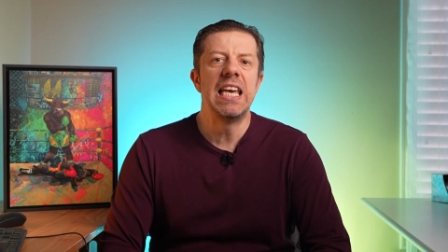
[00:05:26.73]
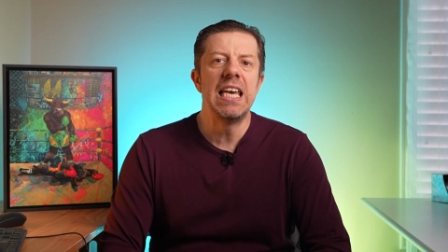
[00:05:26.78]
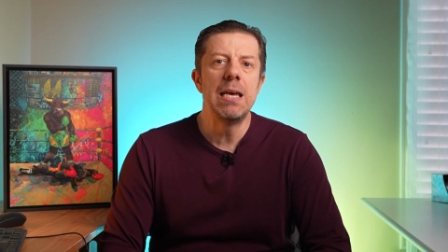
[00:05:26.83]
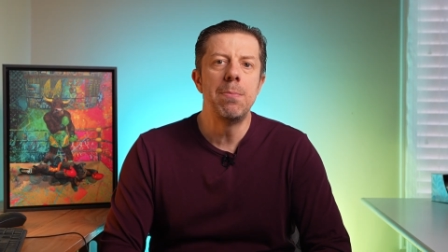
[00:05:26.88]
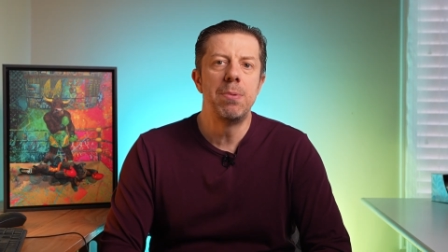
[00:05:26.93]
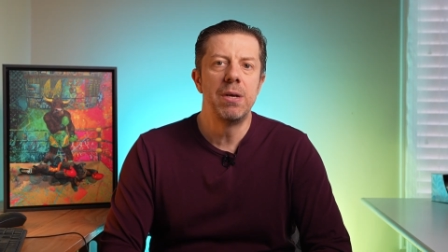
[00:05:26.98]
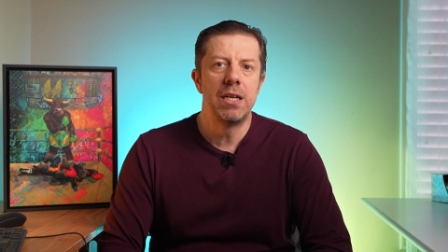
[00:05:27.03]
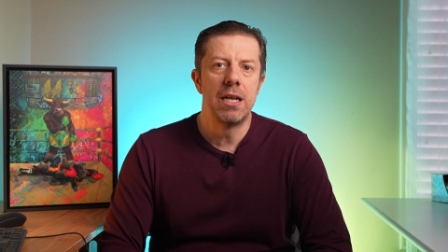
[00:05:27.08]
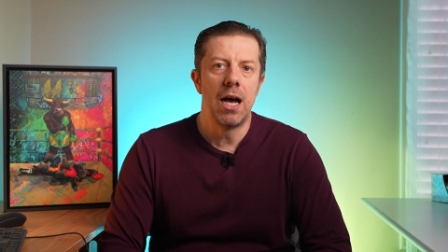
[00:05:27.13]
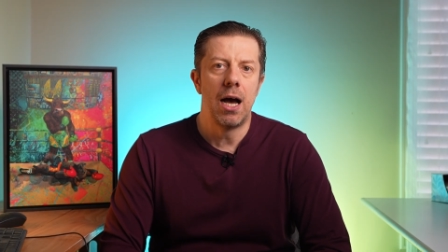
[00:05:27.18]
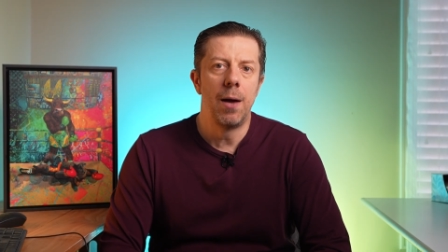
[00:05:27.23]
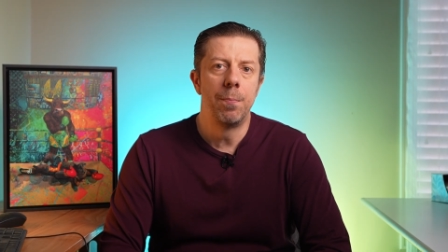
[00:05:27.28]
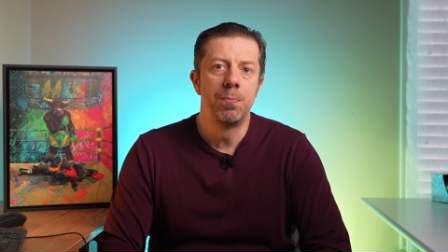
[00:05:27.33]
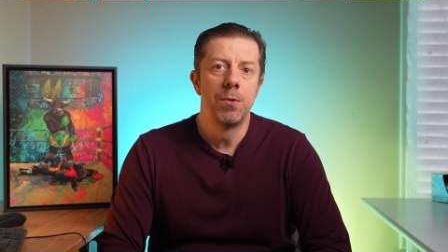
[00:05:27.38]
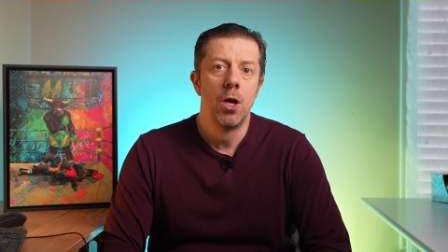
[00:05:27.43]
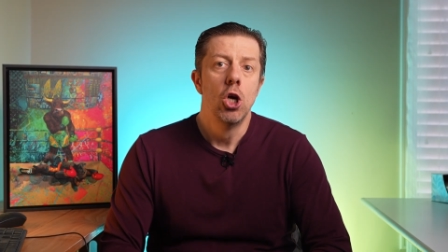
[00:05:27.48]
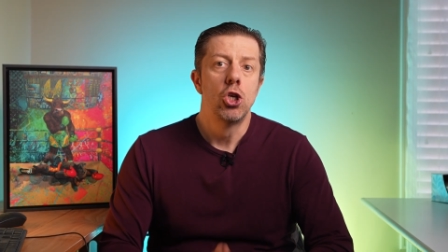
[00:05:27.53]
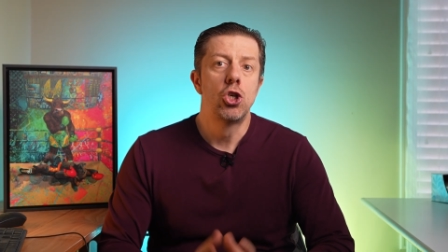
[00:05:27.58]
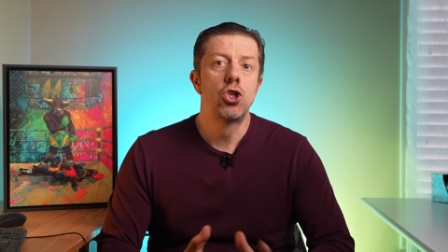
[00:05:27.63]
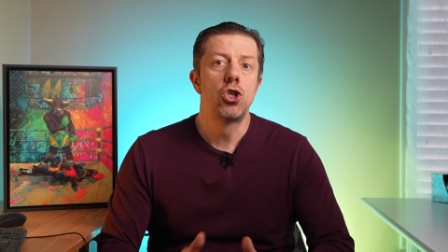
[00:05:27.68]
EBITDA
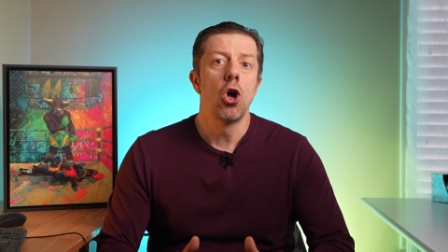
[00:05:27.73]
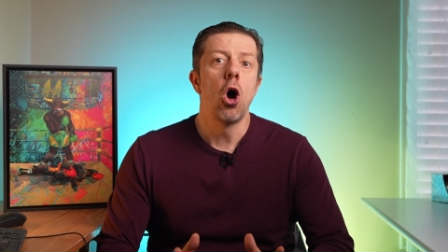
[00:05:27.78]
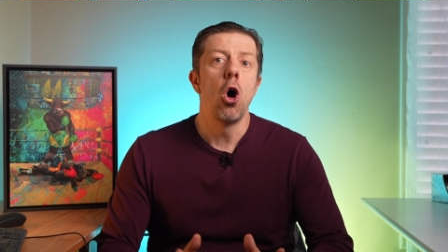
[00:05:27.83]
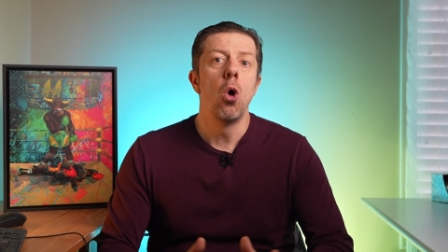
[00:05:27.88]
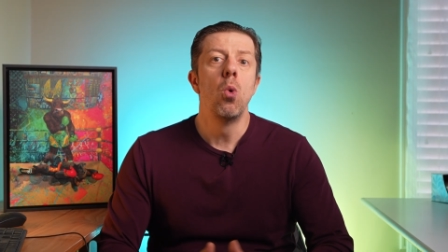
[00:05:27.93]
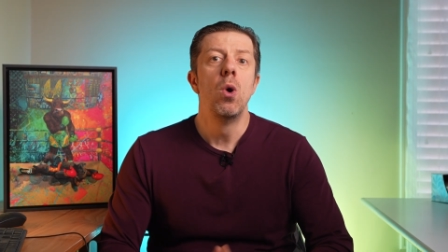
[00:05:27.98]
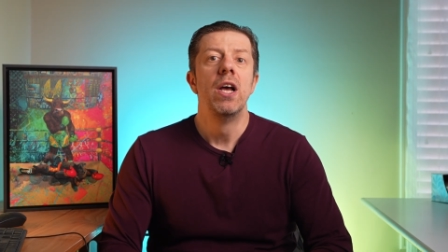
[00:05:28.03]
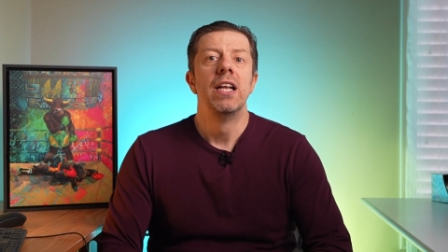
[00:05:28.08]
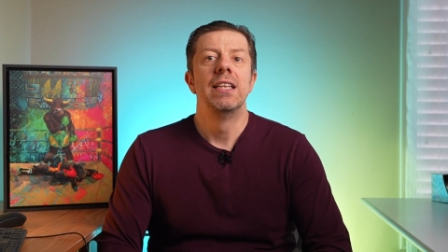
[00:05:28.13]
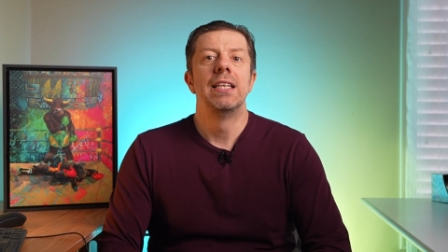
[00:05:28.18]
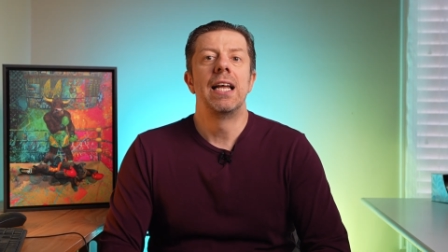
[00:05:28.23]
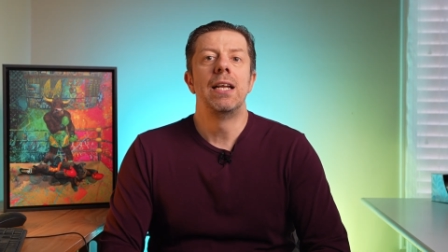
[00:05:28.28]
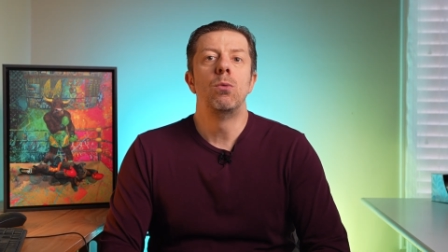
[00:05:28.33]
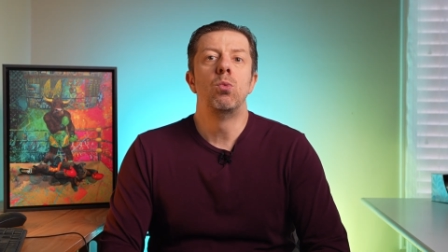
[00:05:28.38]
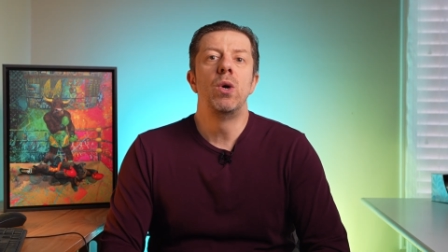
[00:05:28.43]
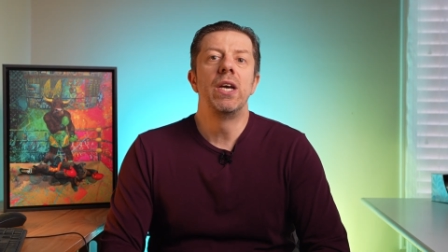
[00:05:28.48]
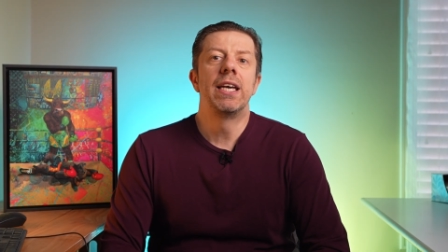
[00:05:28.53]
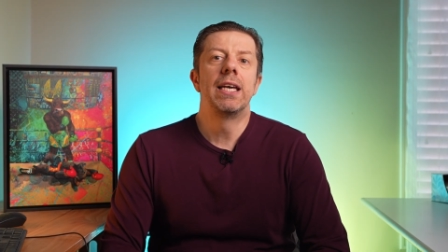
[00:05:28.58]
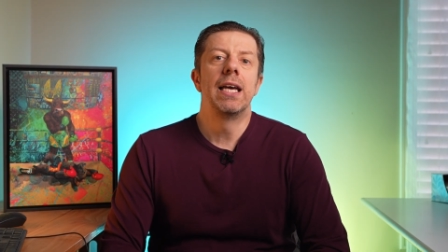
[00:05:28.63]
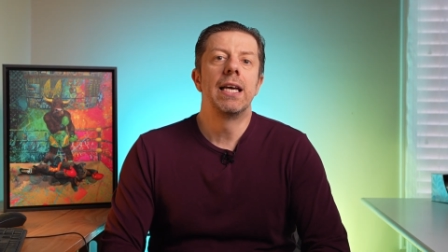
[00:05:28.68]
so that
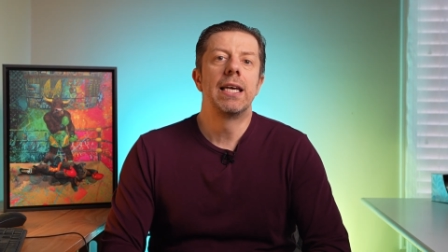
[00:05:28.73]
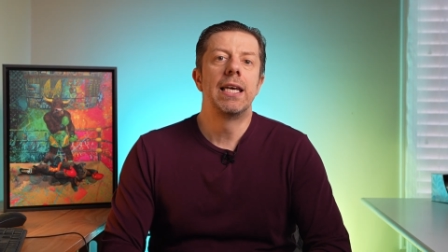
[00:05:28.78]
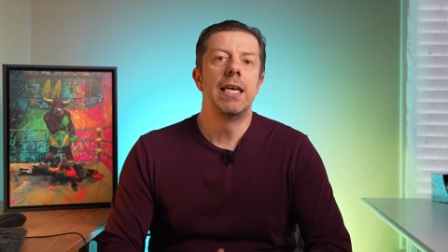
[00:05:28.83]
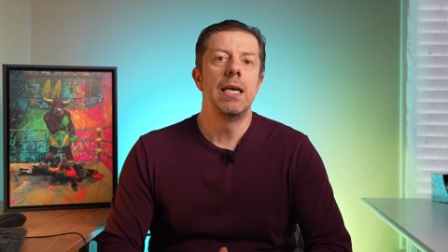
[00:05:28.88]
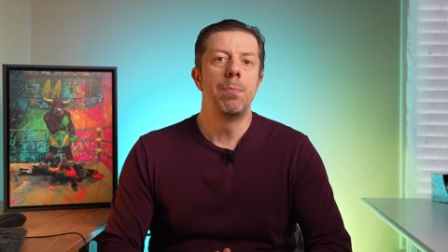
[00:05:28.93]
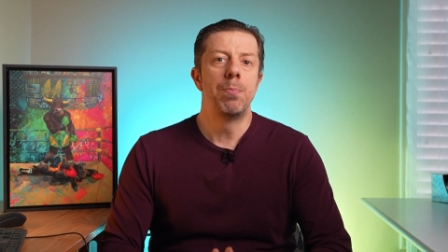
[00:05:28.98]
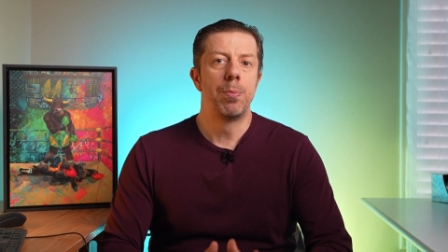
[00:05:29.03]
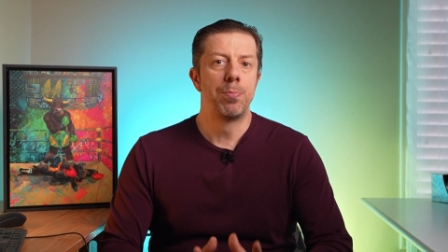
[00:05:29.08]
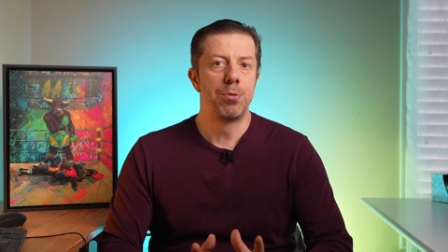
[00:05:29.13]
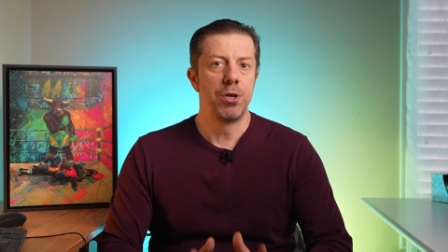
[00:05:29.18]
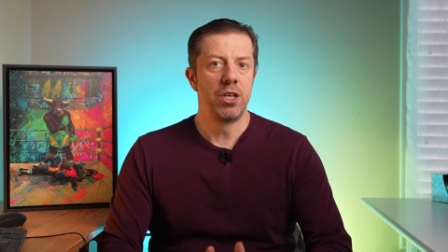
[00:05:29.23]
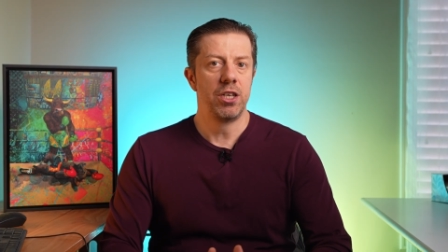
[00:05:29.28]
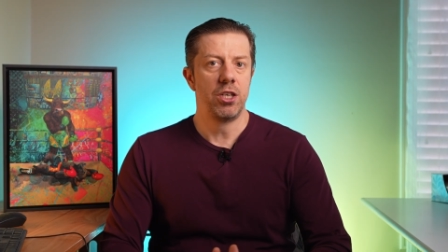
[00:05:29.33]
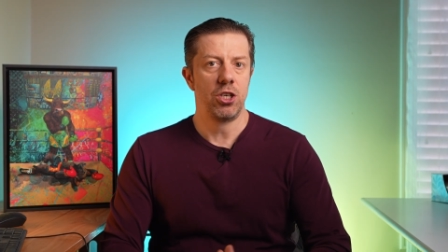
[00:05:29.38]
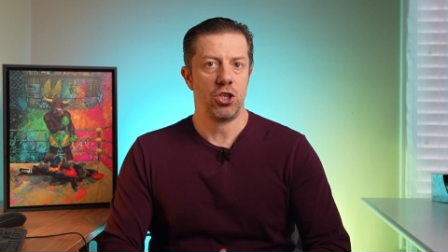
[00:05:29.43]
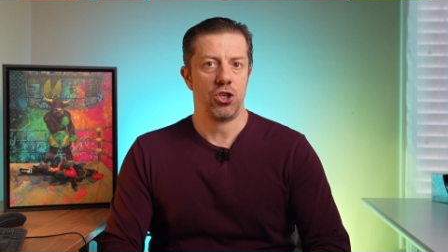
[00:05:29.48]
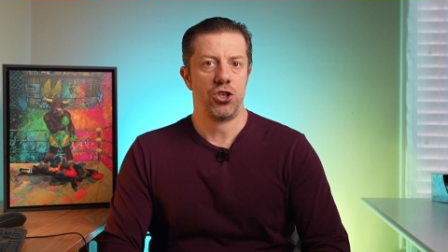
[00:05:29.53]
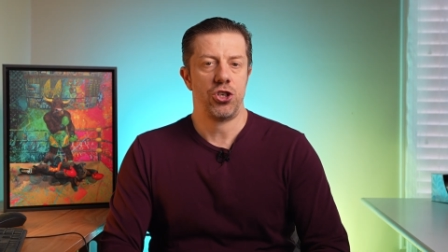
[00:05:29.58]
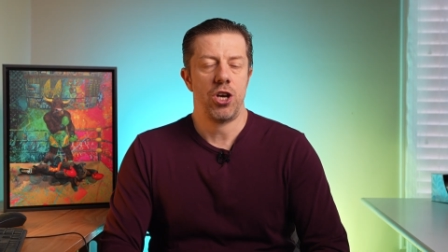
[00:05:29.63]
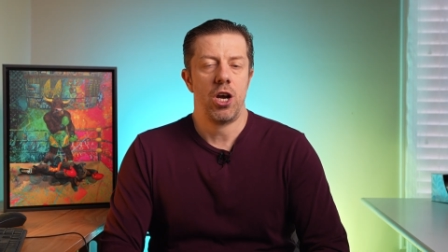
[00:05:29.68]
we can keep
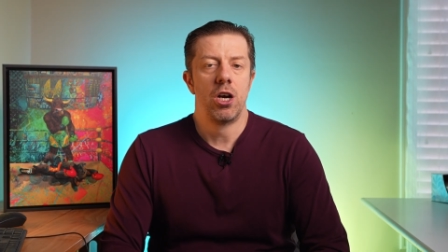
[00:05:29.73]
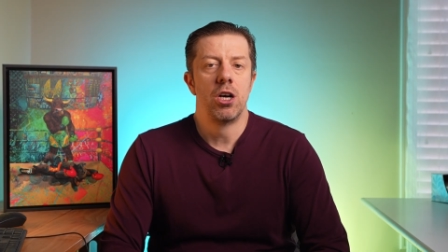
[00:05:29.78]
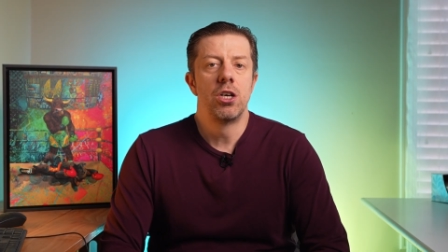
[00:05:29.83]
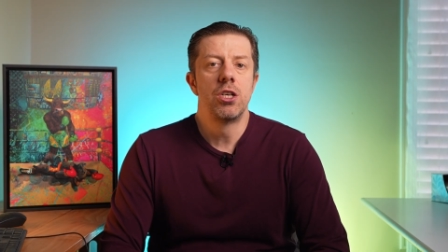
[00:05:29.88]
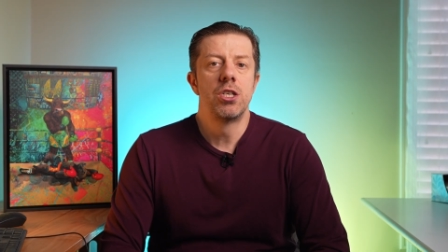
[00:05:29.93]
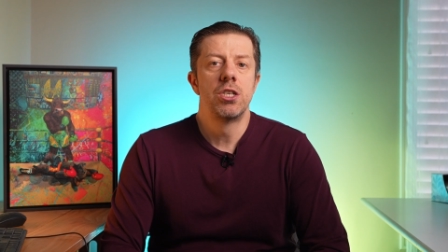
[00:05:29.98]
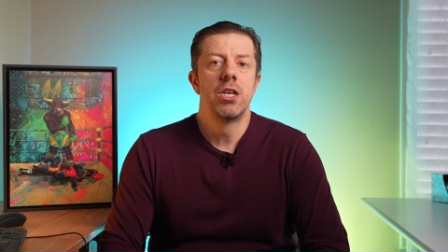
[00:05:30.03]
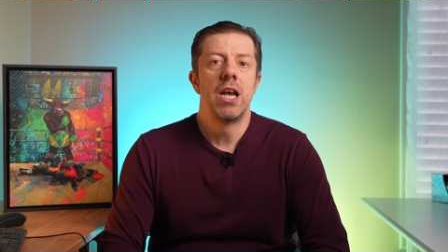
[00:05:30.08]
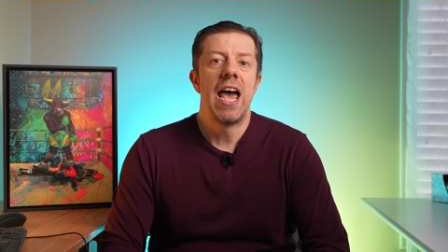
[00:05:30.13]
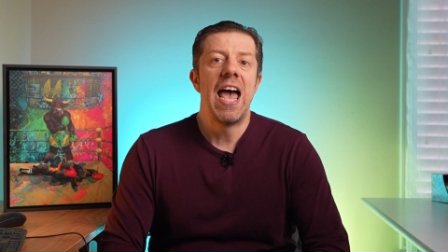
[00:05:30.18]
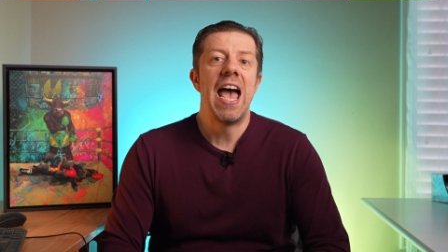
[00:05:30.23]
printing shares